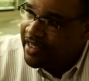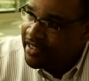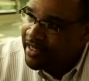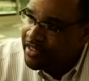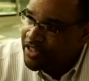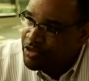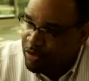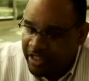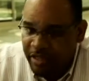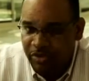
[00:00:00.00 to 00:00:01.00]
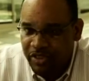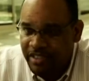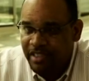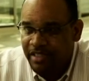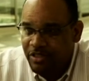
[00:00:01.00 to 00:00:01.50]
and just being able to
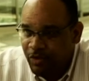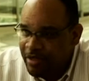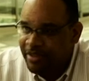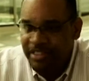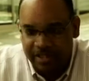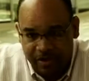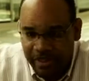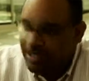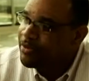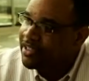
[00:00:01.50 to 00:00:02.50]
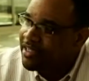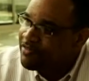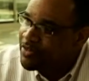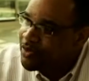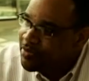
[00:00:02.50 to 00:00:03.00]
say to Wayman, you know, hey, we
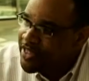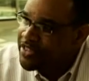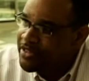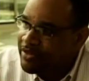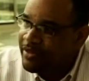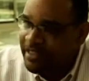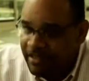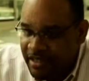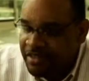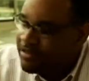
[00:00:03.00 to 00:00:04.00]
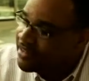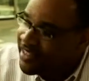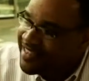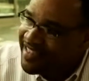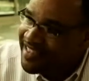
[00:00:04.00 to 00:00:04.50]
love you, we miss you, and your
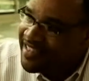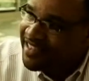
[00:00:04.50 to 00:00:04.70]
legacy is